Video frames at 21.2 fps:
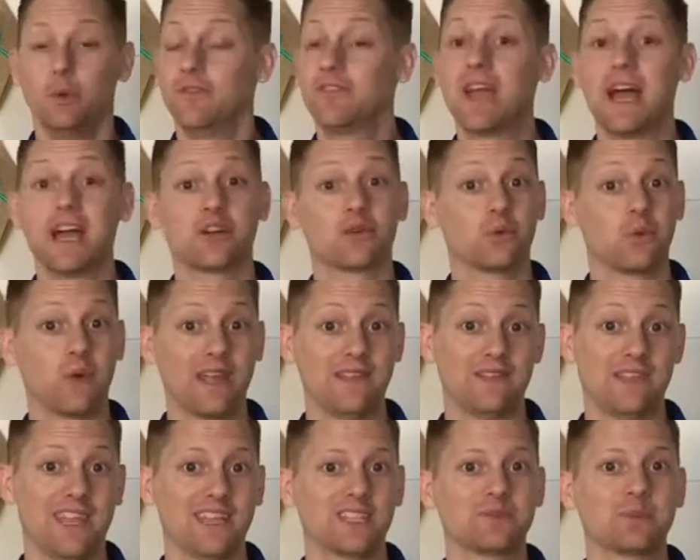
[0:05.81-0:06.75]
We've got
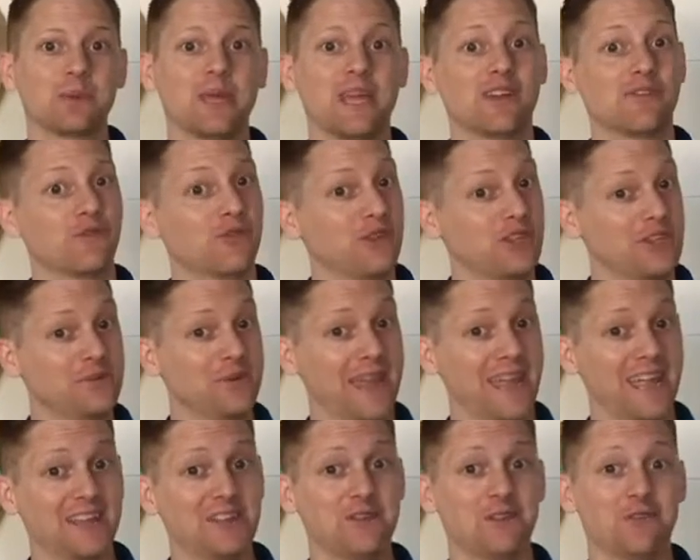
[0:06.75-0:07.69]
great things planned for you
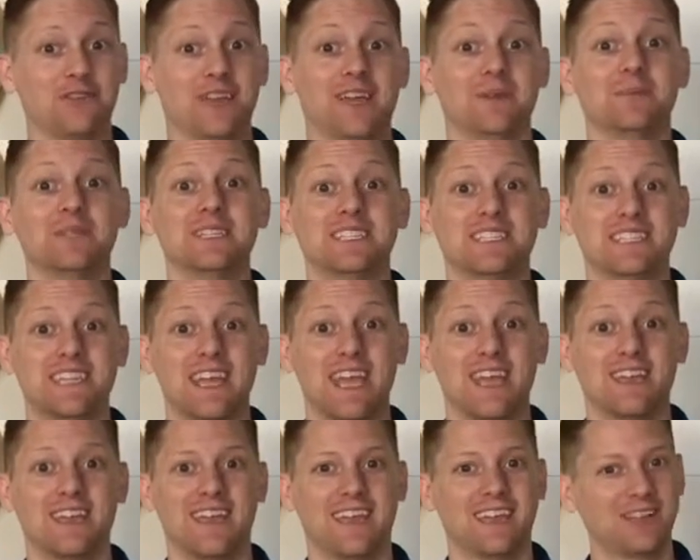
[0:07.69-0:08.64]
and your family
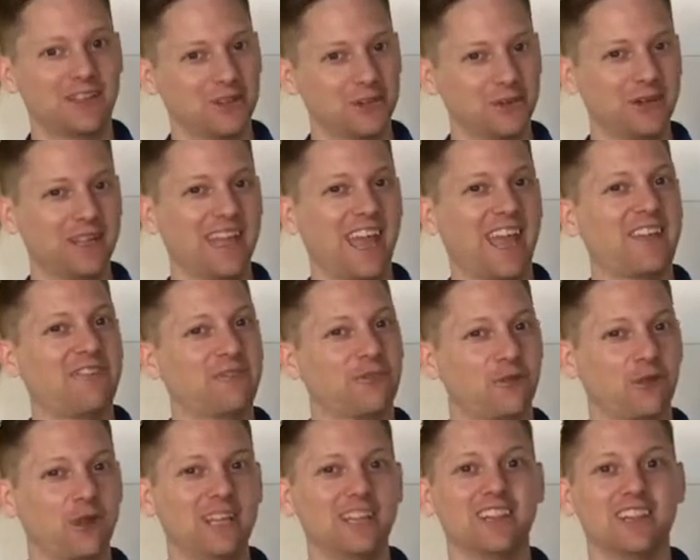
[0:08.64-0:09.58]
today, including a
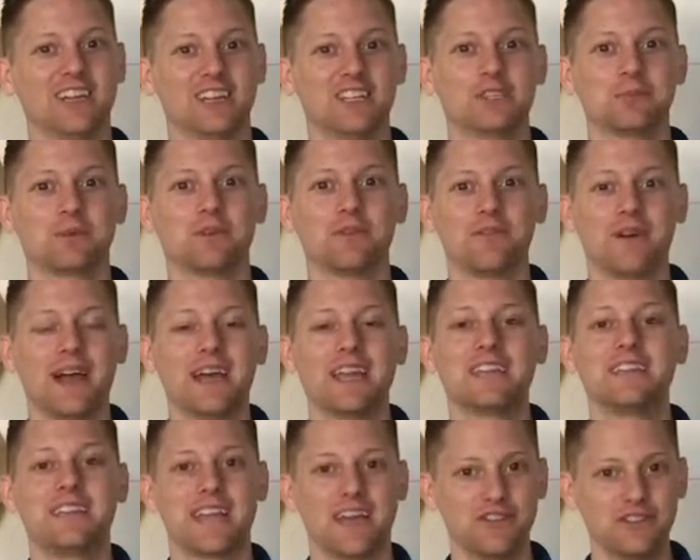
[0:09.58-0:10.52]
free lunch
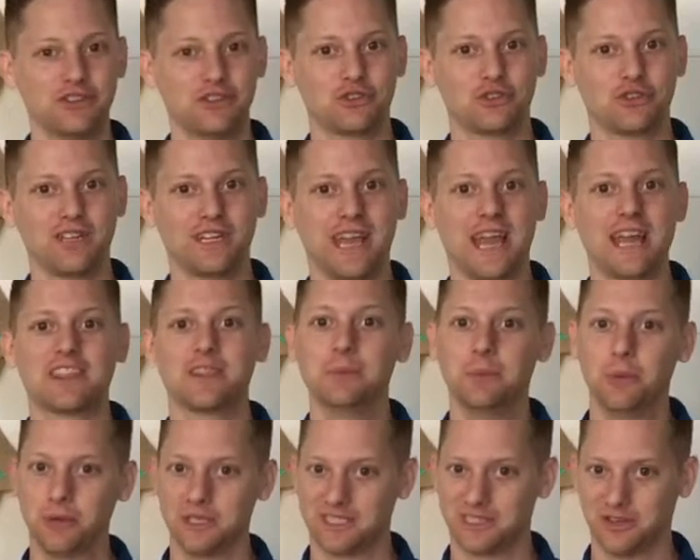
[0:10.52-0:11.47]
provided down the street at the
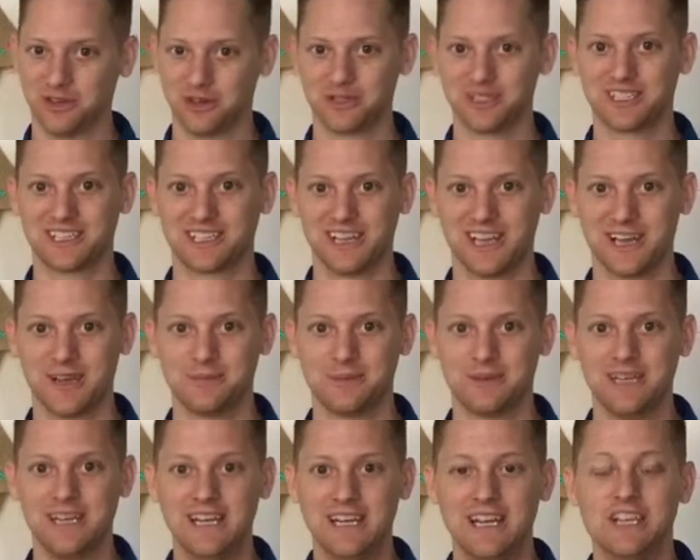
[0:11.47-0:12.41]
Boys and Girls Club.
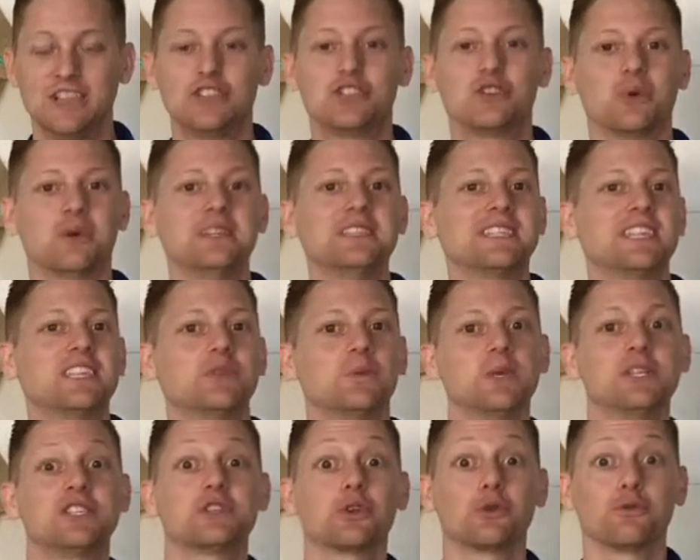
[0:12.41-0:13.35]
Join us as
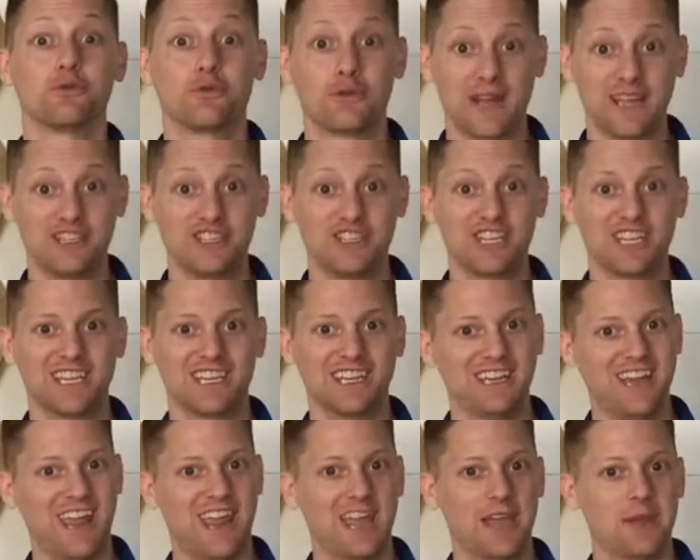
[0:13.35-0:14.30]
we serve fried chicken
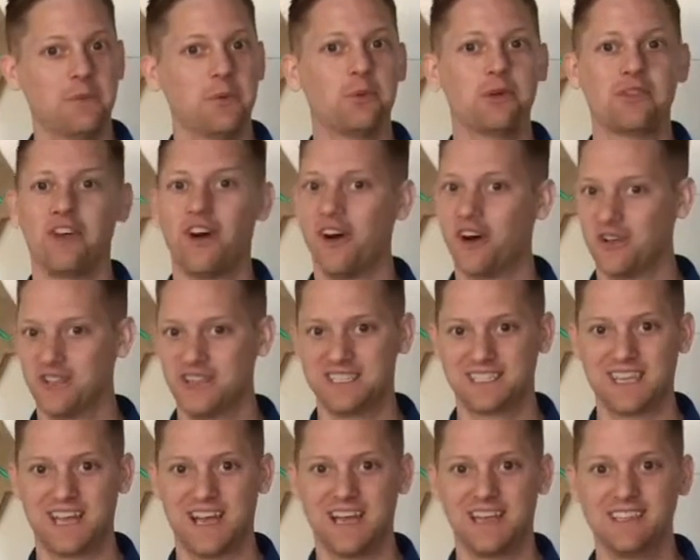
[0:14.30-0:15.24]
and ham with all the
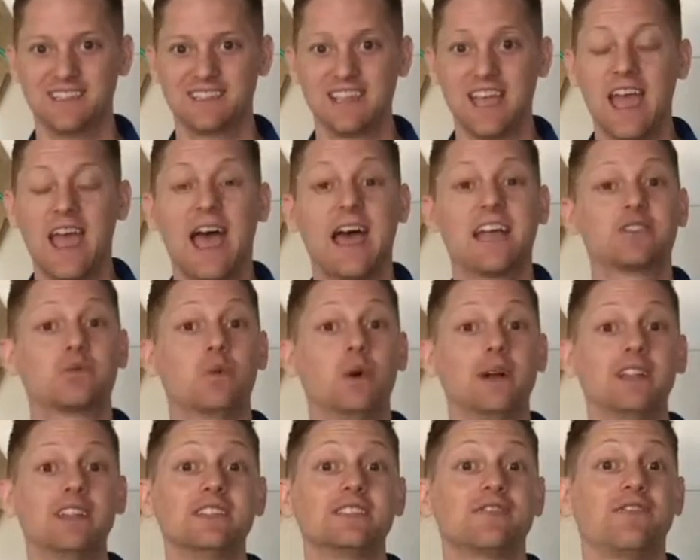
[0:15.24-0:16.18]
sides, as
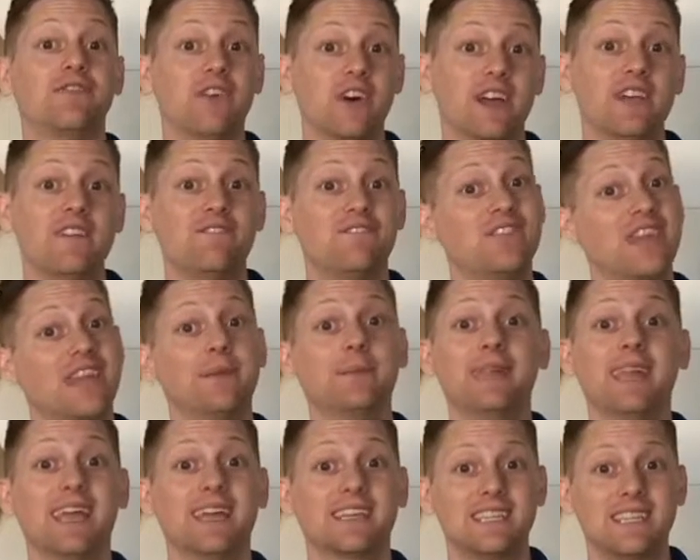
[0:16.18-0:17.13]
well as fun
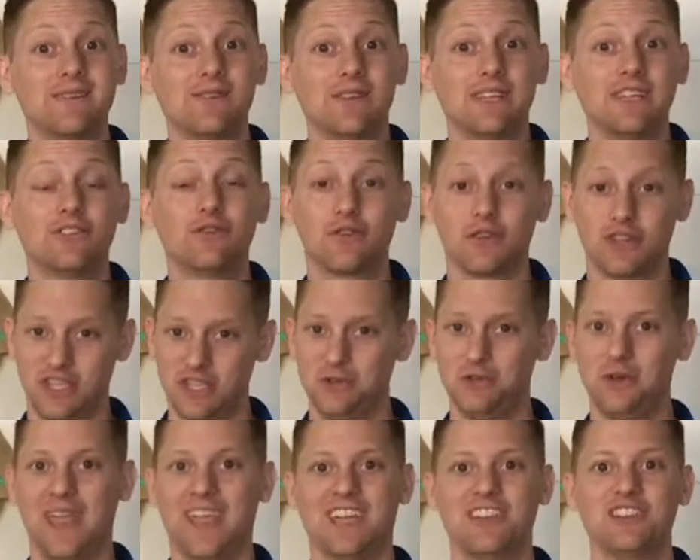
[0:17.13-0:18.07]
family activities for
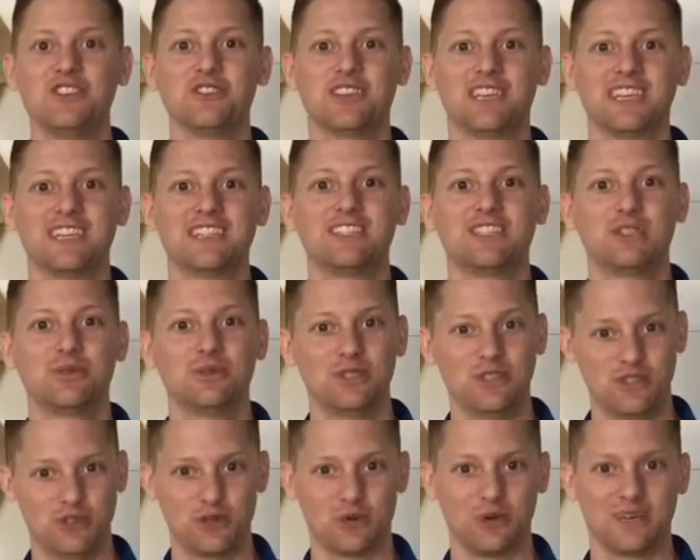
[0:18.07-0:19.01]
you and your kids to
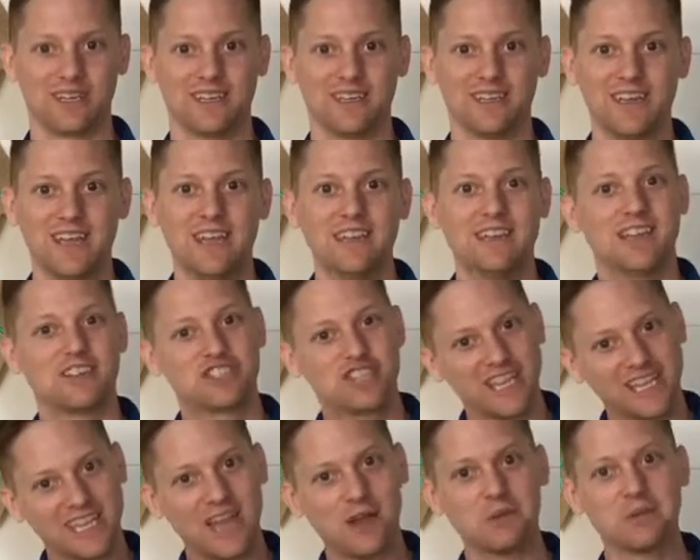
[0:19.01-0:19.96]
enjoy. Now,
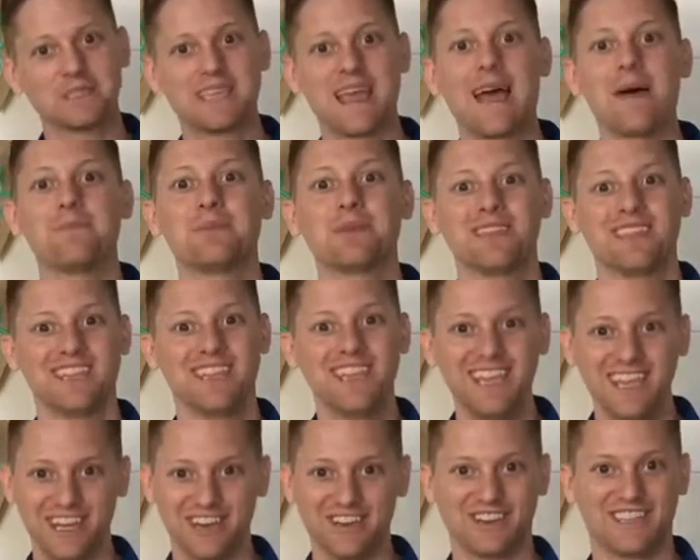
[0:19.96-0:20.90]
check out what's happening
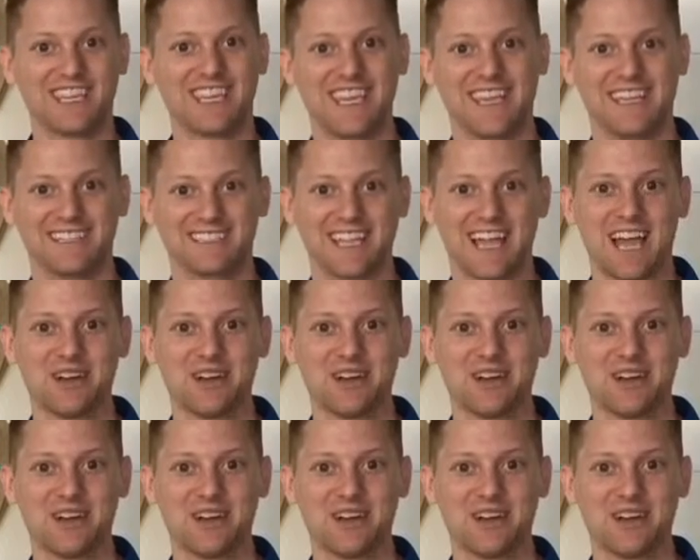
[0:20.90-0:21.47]
here at the King's